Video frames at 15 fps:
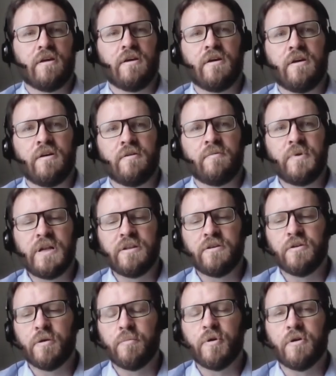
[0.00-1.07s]
build
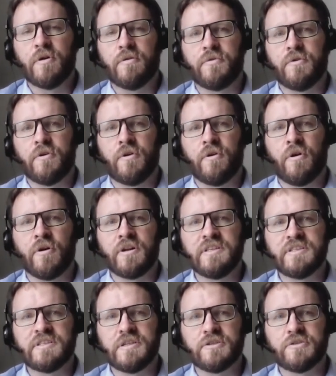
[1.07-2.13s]
a number of
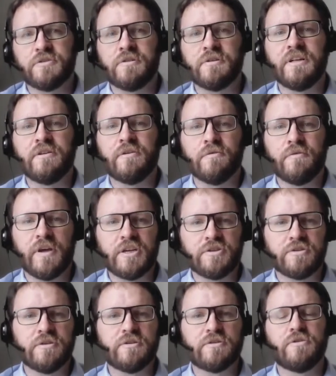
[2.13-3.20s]
organizational
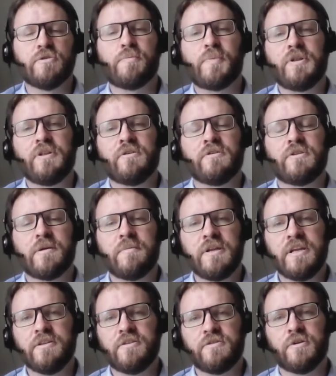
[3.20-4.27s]
innovations,
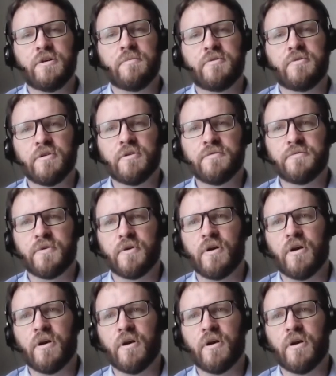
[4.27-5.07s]
notably in terms of